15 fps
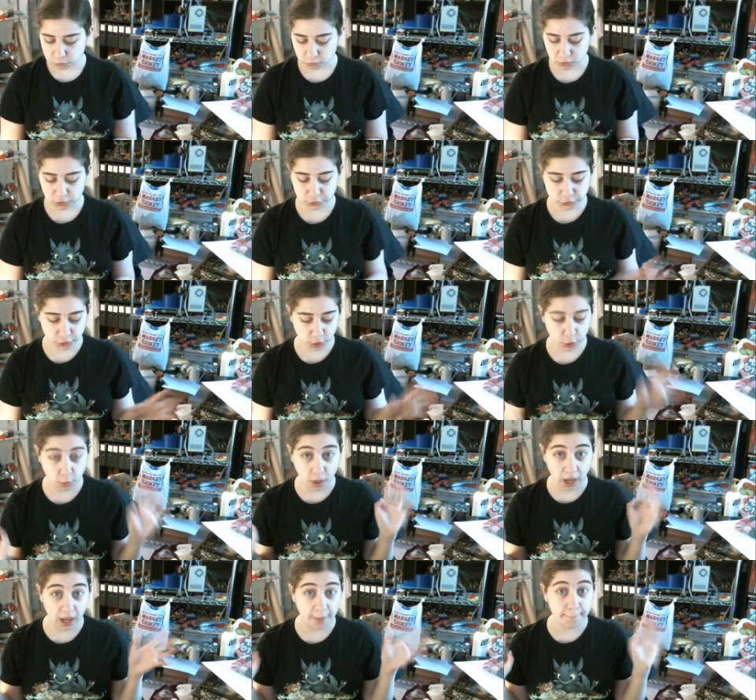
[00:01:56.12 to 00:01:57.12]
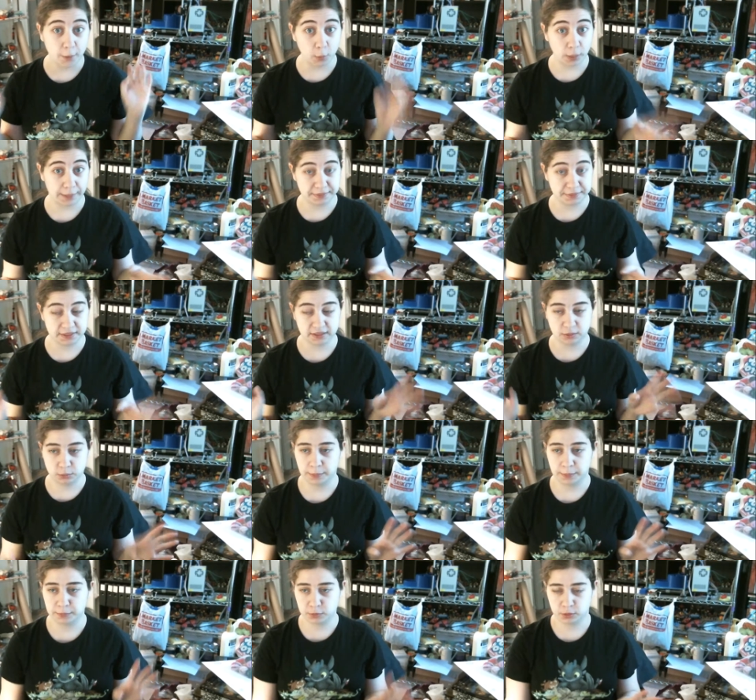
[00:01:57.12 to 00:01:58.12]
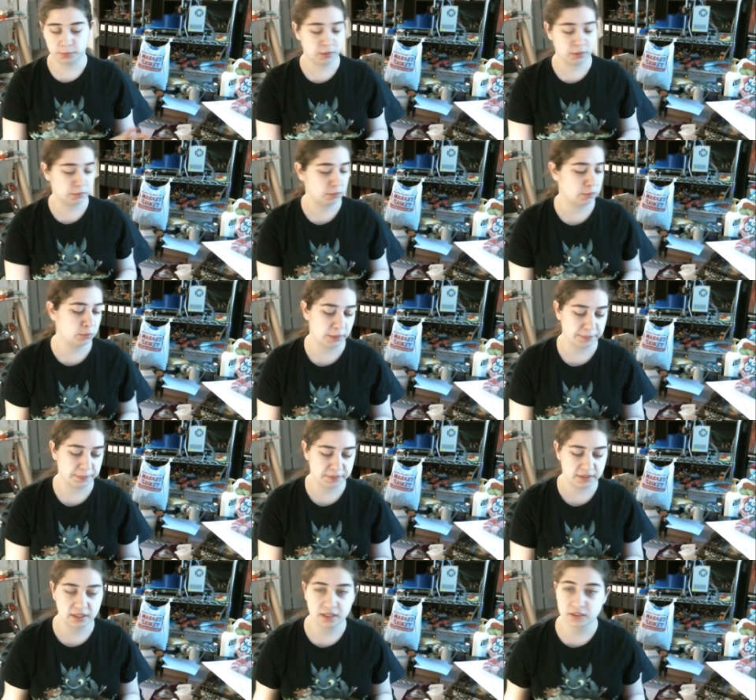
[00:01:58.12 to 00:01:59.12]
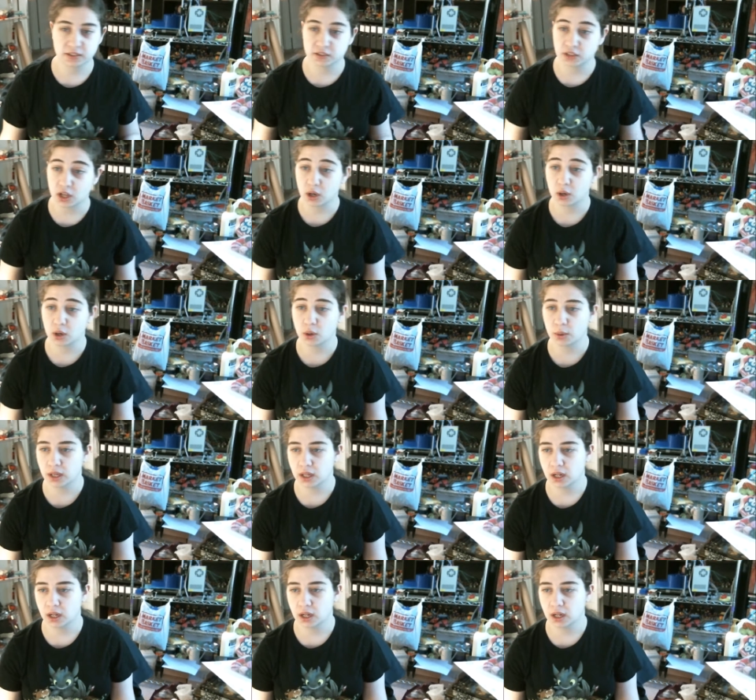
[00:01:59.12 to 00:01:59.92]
So, whips. So,